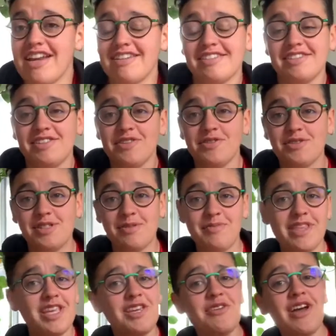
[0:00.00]
So
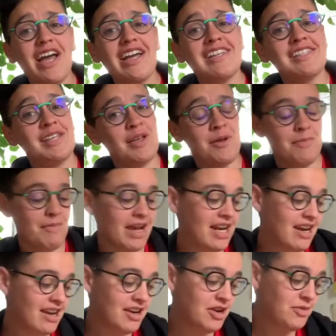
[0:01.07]
something you guys might
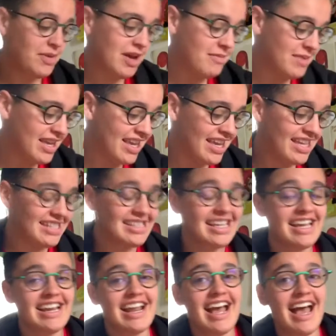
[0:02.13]
not know about me is
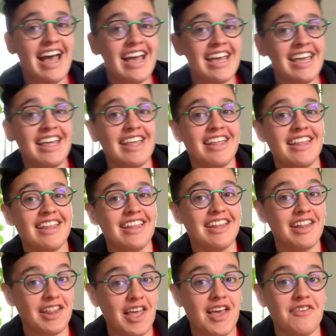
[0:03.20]
that I
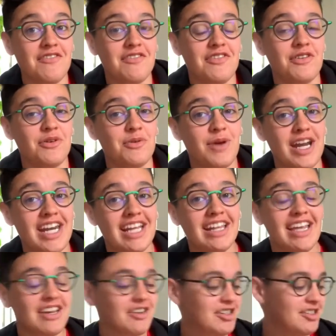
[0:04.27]
love writing
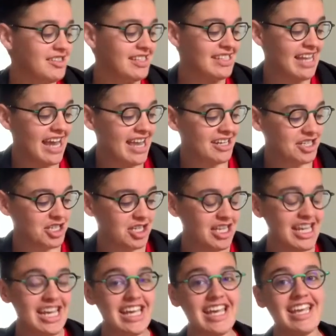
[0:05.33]
letters. I
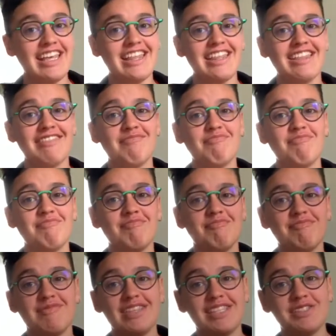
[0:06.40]
actually
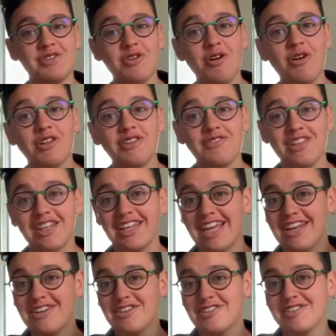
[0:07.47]
these are all of the
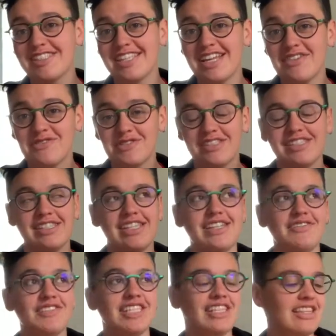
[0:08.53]
letters that I've
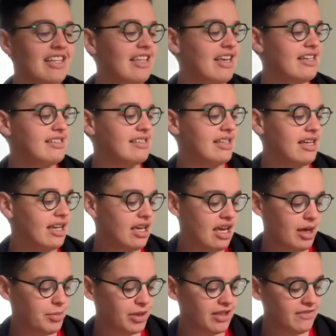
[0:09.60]
received in the last like
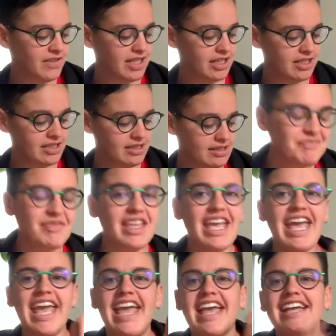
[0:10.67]
couple of years.
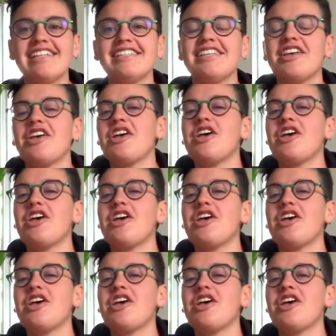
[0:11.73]
And